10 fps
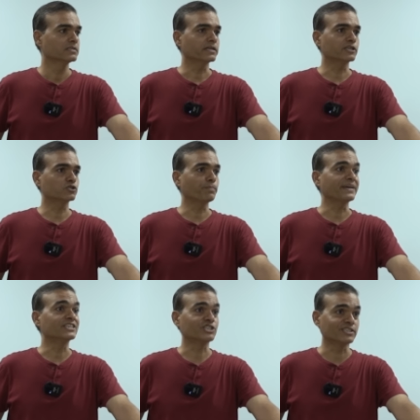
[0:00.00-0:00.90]
There is no
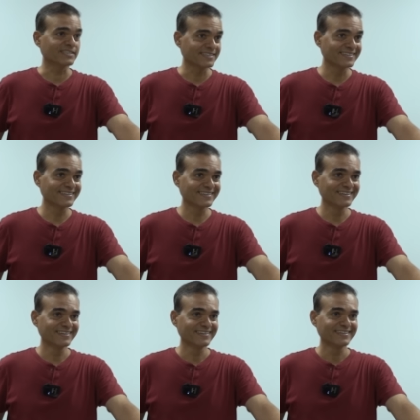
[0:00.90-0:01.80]
pension.
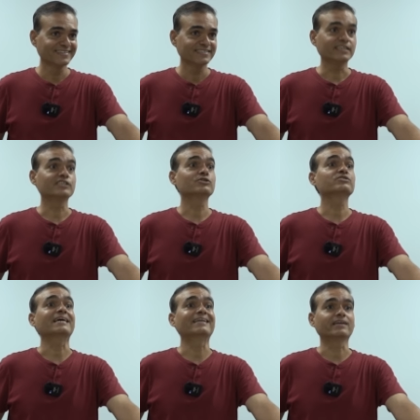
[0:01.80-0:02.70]
There is no
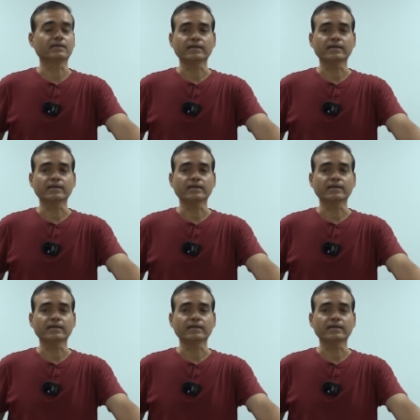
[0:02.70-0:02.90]
salary.